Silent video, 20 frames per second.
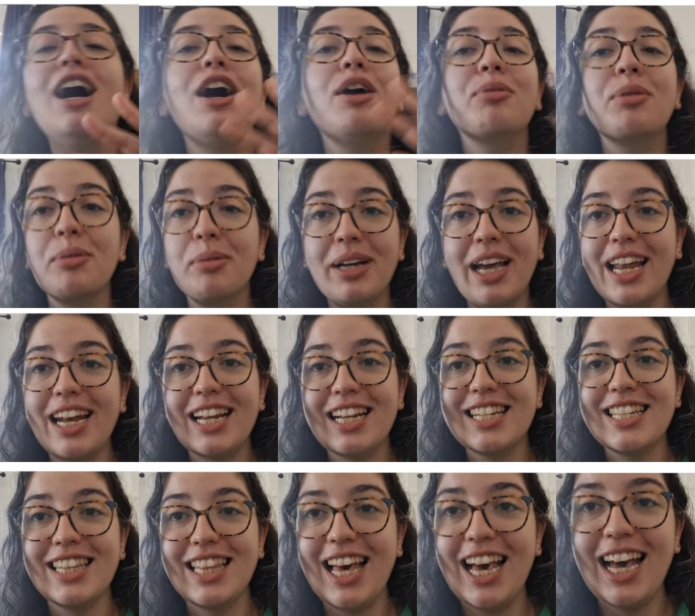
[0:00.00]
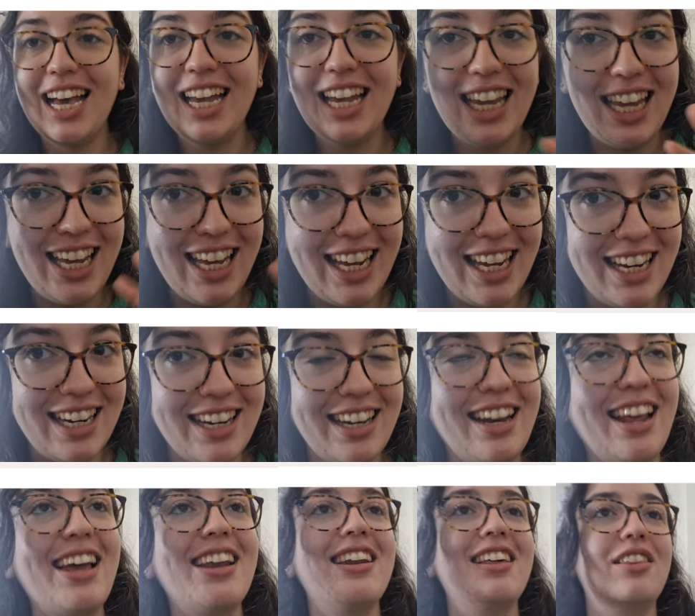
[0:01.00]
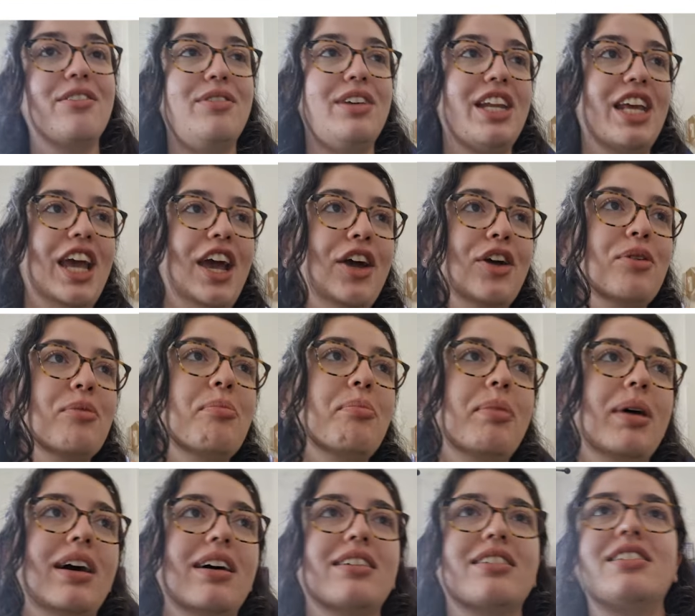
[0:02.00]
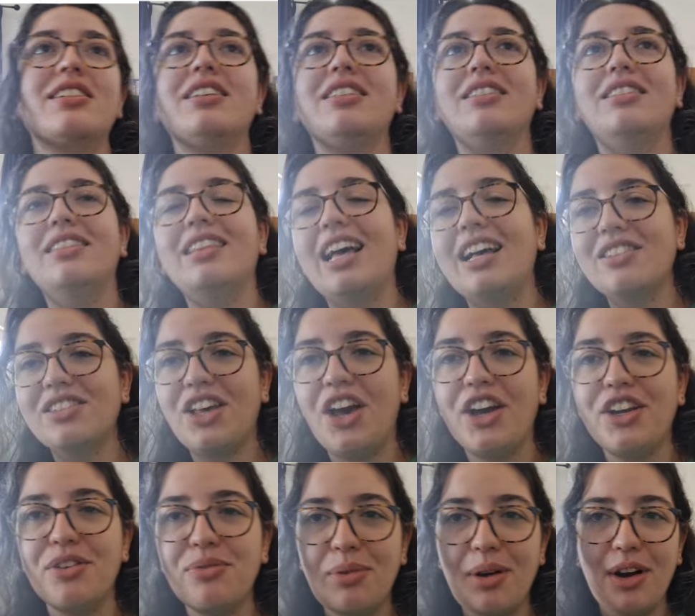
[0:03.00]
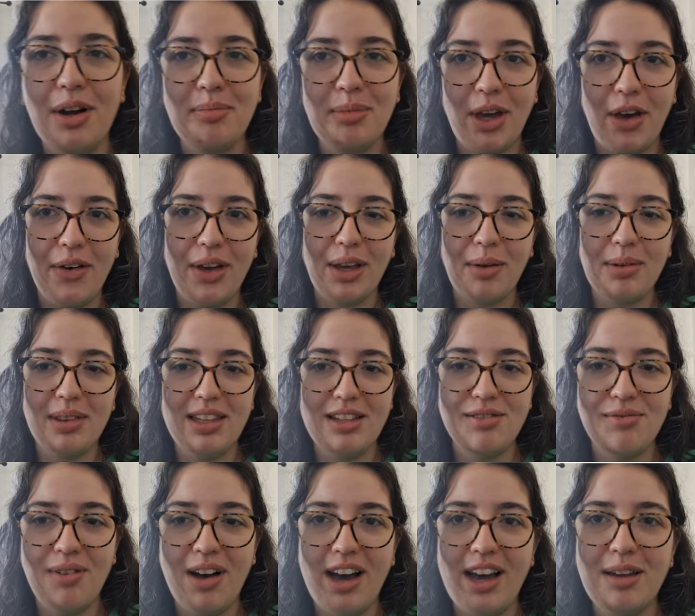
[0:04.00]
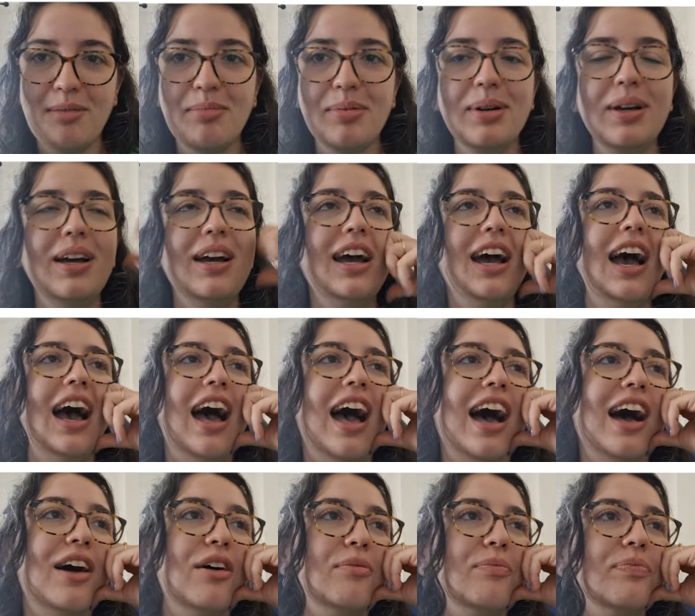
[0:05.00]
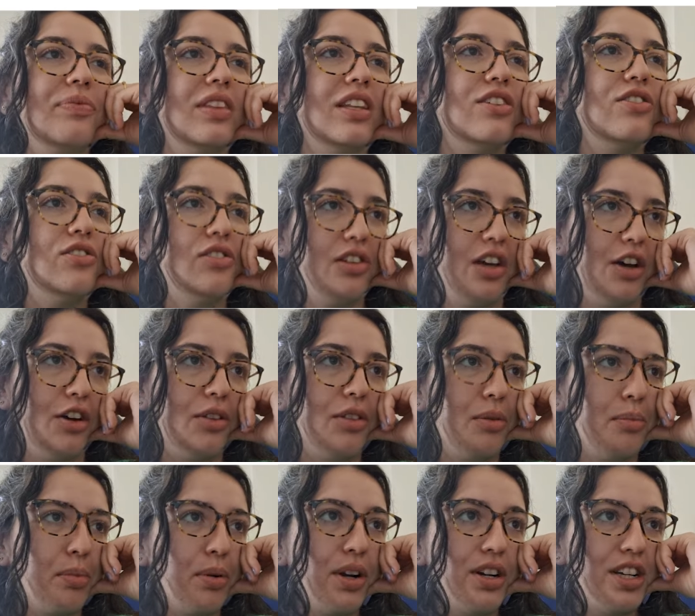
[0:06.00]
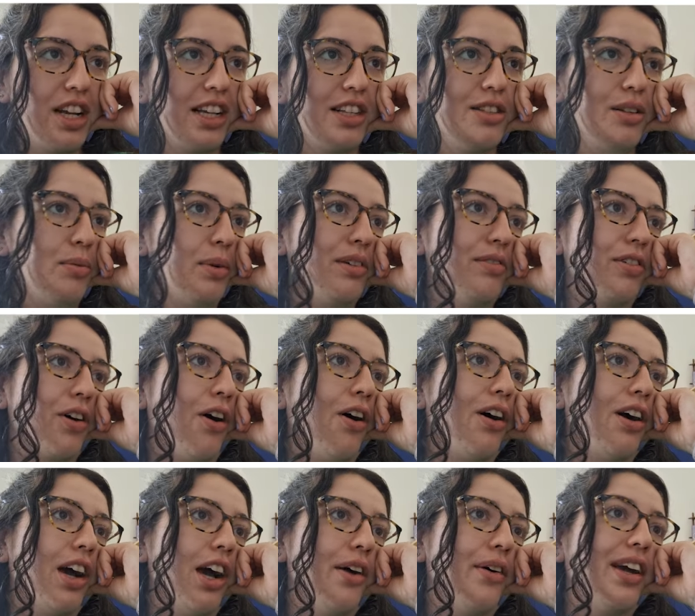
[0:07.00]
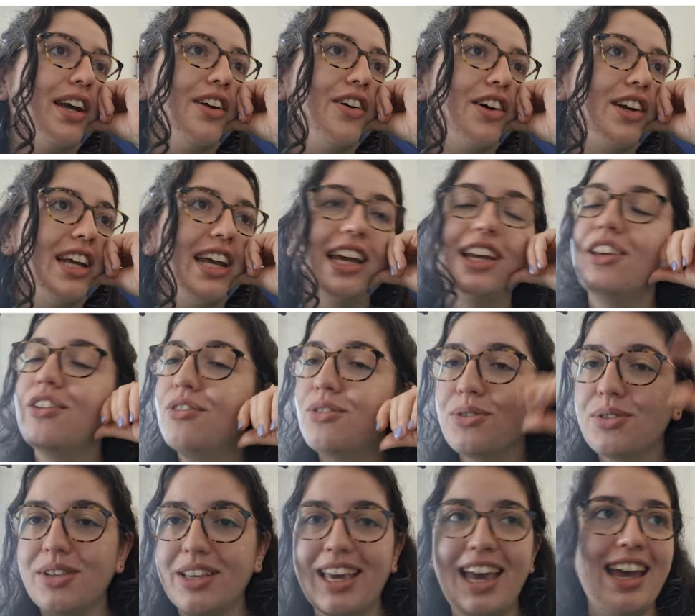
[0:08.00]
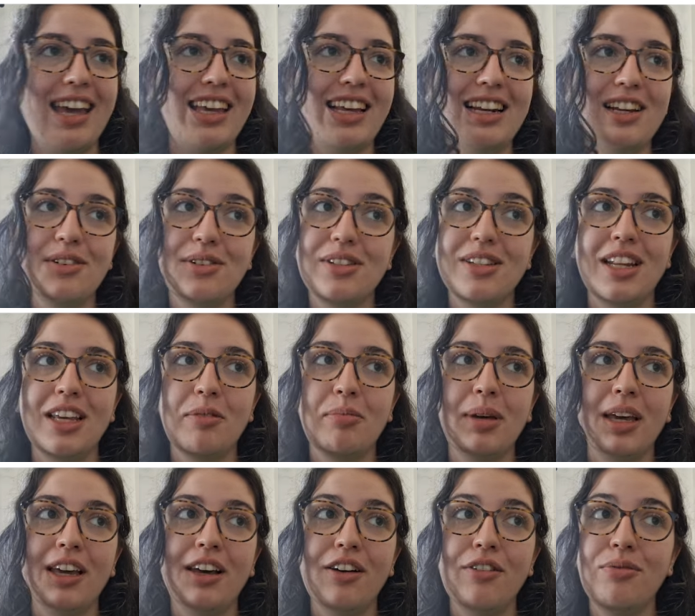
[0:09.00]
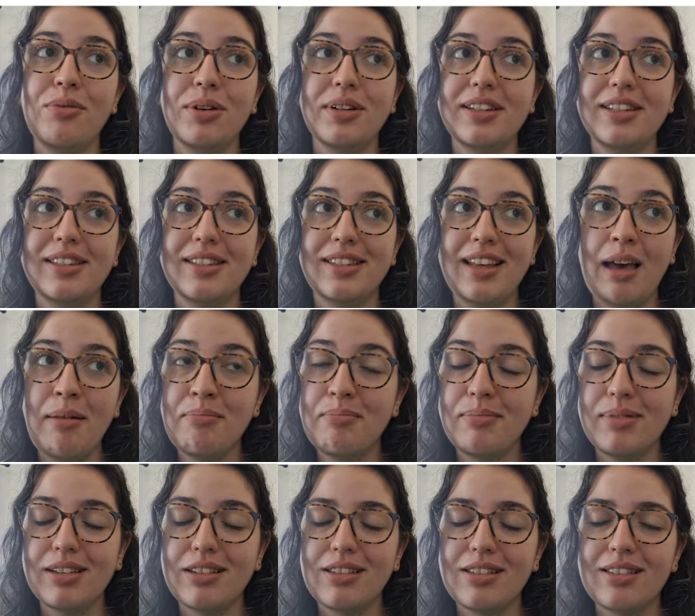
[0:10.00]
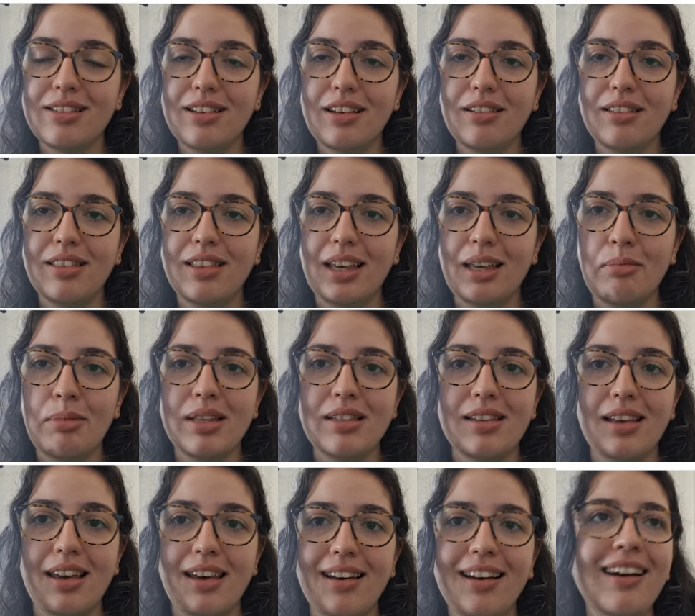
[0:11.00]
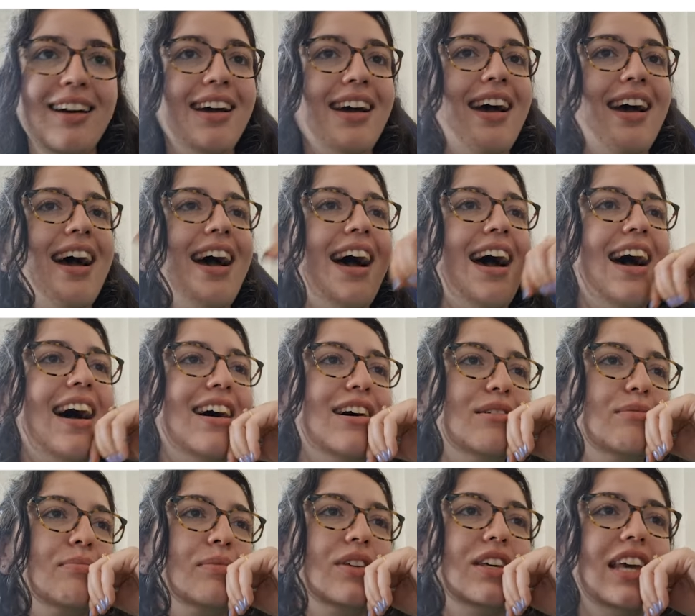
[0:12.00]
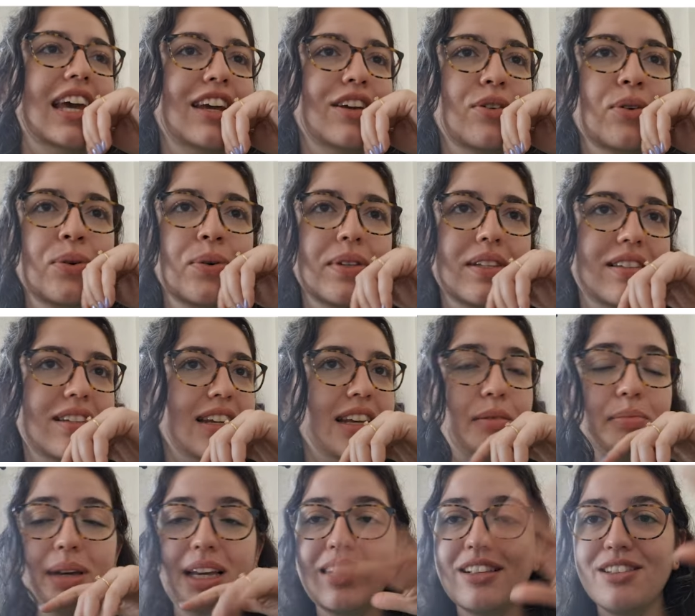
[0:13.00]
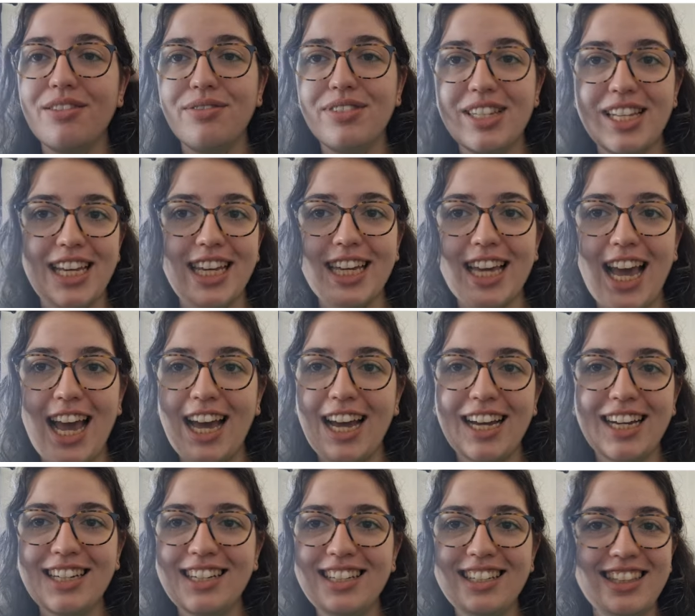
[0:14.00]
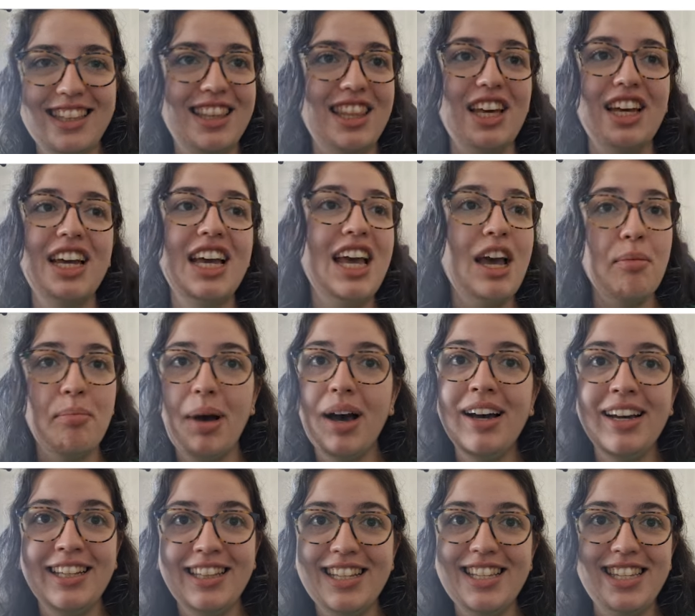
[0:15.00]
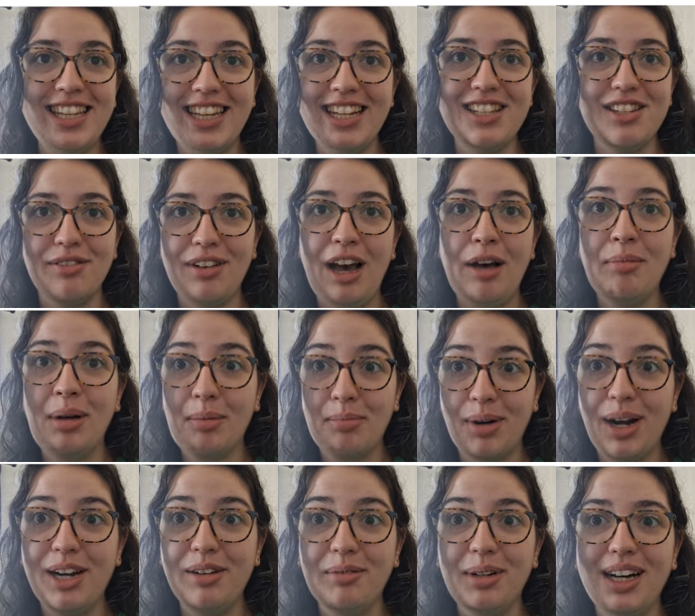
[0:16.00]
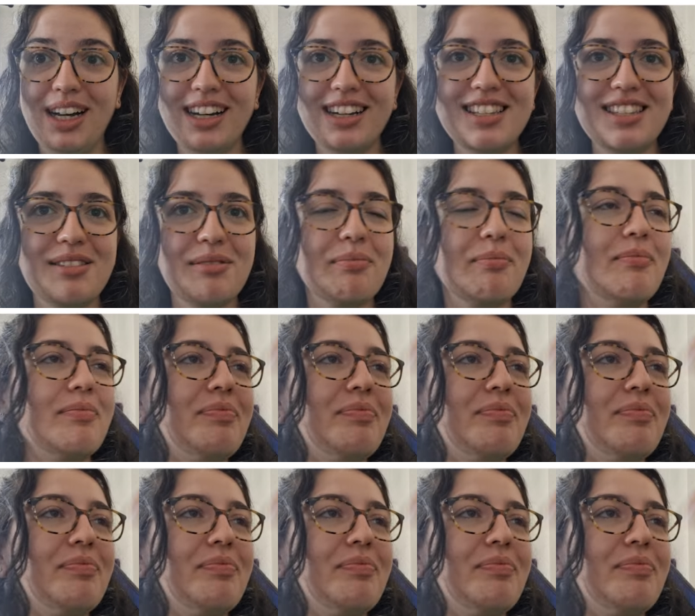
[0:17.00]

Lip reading: We will get into that in another video, but that's kind of where I'm going with this vibe. So the projects that we've got going on here, you're also getting a little sneak peek of what December's theme is here. You're getting all the sneak peeks of seeing how the behind the scenes of how my brain works.